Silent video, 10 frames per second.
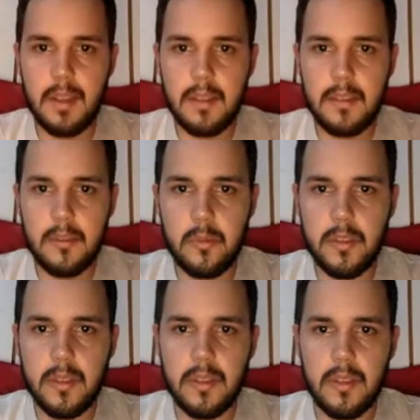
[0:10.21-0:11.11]
This
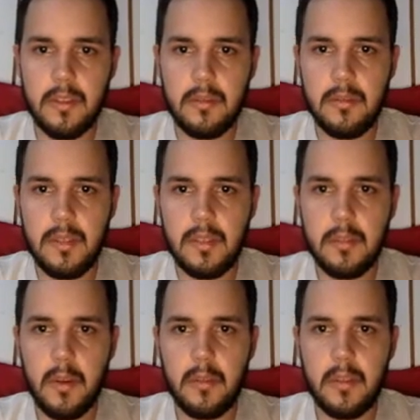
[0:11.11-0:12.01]
presentation is
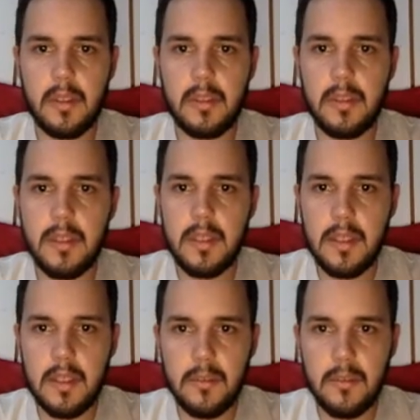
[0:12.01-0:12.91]
about slim
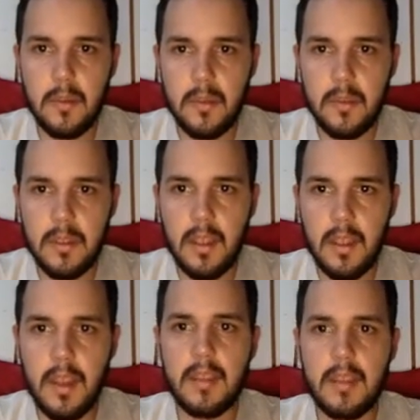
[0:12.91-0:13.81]
electrode
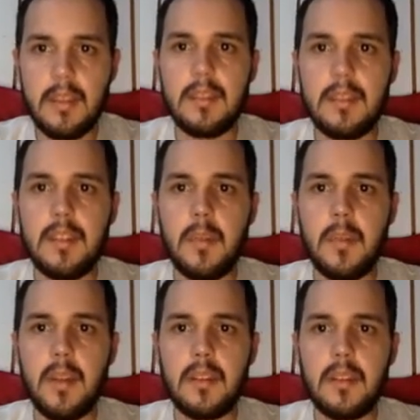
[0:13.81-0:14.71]
and snap
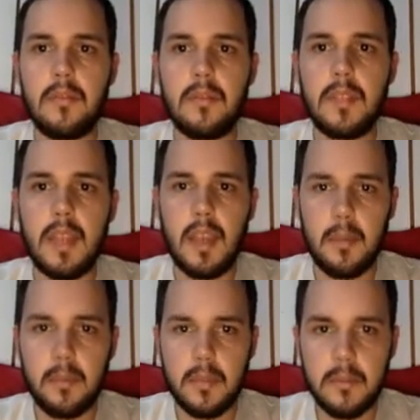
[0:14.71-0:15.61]
electrode
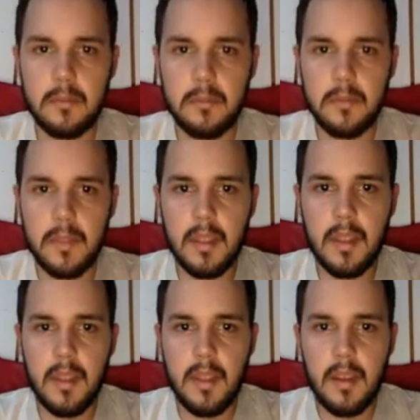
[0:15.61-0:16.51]
caps.
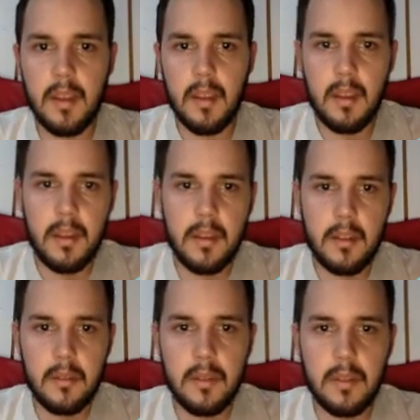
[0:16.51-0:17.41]

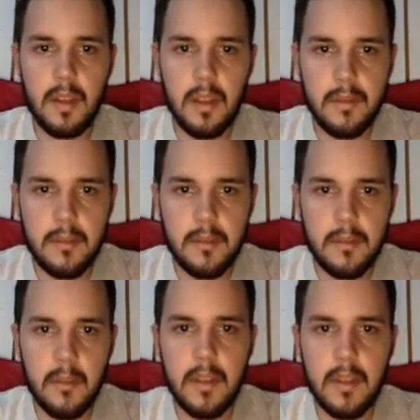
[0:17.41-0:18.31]
Here on the left
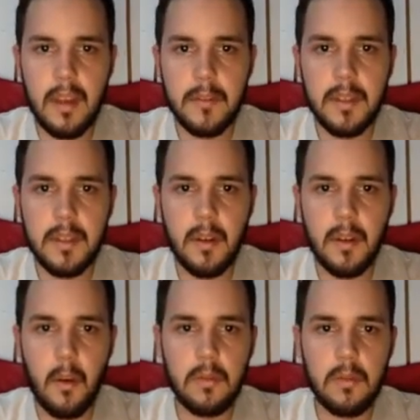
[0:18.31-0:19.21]
we have the
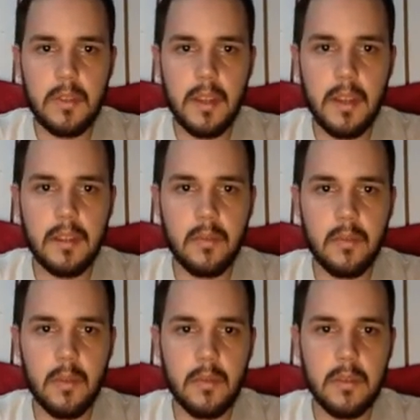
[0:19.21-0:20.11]
old
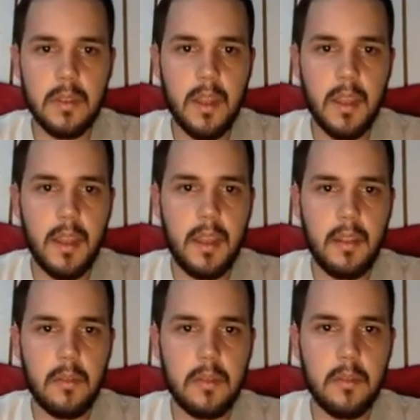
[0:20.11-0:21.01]
electrodes
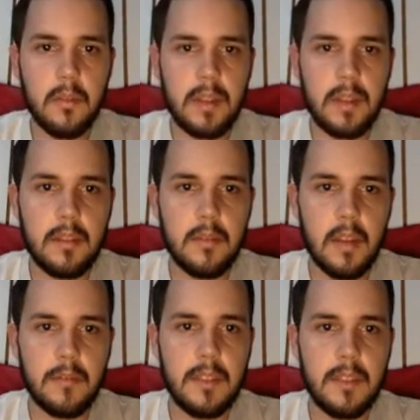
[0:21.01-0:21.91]
and on the right we
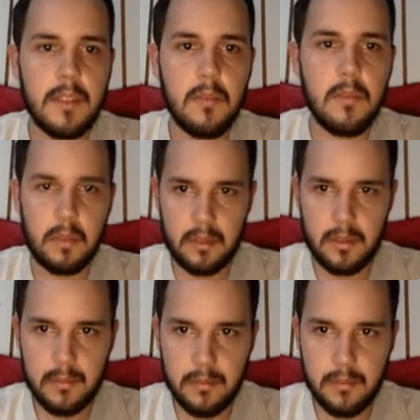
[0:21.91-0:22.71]
have the new ones.